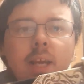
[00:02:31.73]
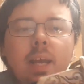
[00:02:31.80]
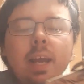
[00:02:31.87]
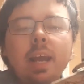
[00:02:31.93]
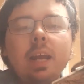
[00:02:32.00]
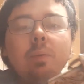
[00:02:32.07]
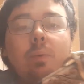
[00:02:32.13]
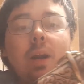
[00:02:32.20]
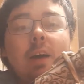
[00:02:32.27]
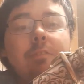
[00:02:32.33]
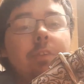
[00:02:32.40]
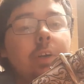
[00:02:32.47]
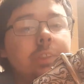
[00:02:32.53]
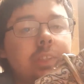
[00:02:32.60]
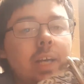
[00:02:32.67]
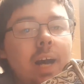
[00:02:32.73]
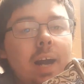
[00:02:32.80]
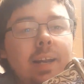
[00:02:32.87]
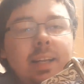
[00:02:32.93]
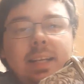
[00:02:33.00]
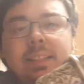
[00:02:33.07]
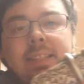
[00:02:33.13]
And when I first
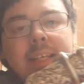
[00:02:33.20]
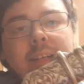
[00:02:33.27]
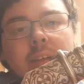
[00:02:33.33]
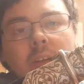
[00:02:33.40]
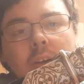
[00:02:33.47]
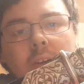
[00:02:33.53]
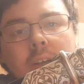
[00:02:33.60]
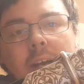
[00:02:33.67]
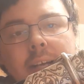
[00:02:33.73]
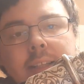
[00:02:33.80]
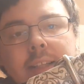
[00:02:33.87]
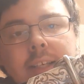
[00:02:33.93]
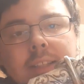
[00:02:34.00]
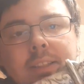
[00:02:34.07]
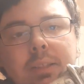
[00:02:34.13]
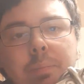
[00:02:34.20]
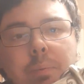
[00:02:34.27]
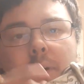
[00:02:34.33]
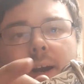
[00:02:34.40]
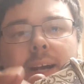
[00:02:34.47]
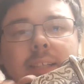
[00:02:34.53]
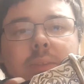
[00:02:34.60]
got it, it didn't look like this. The
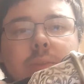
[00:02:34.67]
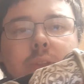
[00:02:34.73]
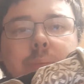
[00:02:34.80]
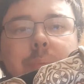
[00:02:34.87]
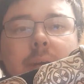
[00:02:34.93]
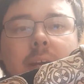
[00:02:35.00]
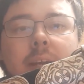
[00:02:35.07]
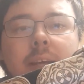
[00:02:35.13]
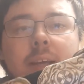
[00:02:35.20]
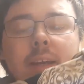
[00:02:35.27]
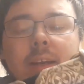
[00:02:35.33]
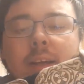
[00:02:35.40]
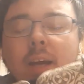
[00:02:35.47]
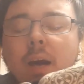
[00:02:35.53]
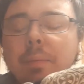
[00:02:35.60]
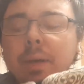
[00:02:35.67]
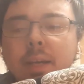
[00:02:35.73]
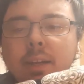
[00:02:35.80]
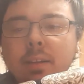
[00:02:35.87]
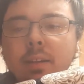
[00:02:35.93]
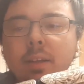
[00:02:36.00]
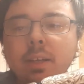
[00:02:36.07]
brass was pitted. I
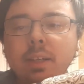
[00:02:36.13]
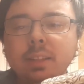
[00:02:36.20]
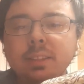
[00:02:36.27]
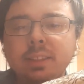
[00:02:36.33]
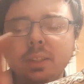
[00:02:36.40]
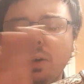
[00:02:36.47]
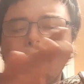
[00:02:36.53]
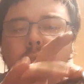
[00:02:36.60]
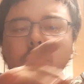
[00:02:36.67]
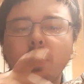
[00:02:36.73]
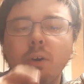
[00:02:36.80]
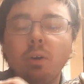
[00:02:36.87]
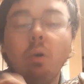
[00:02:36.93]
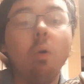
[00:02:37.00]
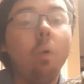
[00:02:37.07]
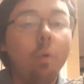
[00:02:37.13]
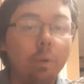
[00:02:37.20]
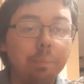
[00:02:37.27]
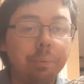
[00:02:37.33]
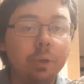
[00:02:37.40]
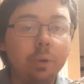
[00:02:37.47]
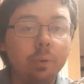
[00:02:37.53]
mean, the silver
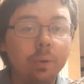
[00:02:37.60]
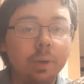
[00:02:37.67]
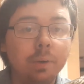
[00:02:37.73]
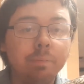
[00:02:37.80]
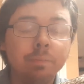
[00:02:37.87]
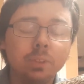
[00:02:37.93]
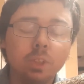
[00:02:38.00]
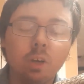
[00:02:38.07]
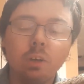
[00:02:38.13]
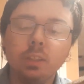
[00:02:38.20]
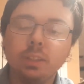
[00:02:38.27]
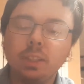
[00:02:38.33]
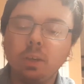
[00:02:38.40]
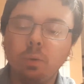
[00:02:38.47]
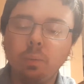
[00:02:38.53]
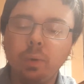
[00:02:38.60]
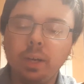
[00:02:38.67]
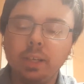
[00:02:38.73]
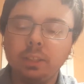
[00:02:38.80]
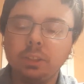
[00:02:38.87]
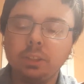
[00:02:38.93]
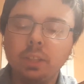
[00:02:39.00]
or pewter, it's hard to tell
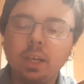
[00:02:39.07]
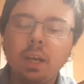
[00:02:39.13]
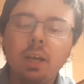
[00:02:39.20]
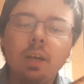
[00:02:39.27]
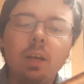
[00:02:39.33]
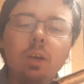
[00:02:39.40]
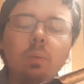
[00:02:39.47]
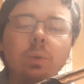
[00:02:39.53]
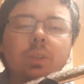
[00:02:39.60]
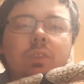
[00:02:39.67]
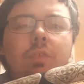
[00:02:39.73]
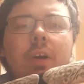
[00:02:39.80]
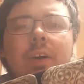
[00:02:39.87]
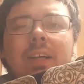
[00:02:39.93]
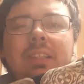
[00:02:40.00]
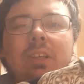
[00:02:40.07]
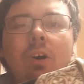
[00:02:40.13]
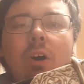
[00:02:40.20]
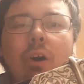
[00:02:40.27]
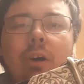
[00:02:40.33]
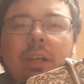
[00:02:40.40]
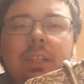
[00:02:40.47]
which, was very
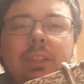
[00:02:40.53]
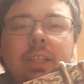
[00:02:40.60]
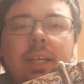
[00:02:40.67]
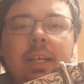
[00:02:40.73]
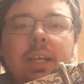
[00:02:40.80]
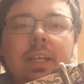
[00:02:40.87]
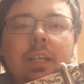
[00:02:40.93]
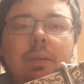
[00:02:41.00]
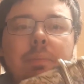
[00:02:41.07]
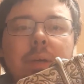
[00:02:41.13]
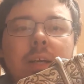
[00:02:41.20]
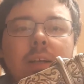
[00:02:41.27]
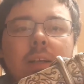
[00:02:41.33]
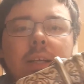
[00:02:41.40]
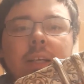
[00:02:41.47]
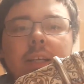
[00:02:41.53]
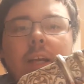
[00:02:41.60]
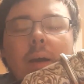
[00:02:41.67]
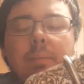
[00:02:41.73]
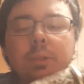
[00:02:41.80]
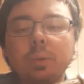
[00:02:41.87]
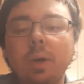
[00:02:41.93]
tarnished. It needed to be cleaned
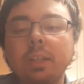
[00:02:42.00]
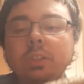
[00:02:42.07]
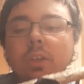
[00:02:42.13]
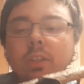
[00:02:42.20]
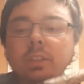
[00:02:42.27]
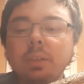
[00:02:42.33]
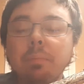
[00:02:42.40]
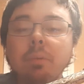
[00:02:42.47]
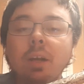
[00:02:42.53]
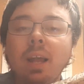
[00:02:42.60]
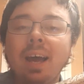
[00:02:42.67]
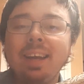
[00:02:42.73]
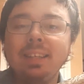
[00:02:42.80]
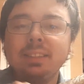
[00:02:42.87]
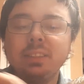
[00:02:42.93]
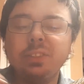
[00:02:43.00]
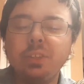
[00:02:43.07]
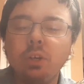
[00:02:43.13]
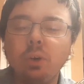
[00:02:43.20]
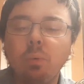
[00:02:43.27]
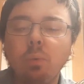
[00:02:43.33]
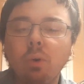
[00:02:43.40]
up, so I took some light
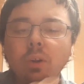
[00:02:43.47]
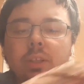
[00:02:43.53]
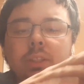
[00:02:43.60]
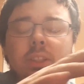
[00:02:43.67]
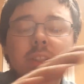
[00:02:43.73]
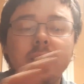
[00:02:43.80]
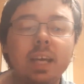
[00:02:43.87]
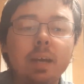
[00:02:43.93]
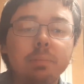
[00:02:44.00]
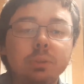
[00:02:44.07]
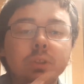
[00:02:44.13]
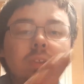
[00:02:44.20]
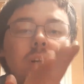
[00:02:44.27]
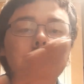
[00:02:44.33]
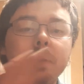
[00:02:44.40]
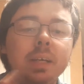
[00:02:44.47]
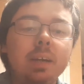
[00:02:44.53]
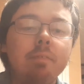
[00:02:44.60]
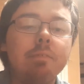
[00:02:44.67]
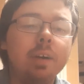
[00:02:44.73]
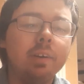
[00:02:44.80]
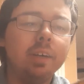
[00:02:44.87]
steel wool and just kept scrubbing it
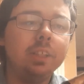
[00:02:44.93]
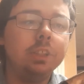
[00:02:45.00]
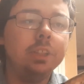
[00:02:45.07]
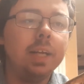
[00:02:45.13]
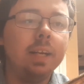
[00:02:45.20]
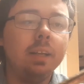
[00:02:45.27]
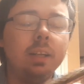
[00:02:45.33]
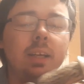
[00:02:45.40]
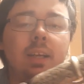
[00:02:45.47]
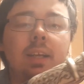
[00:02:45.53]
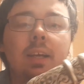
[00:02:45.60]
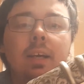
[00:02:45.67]
very gently,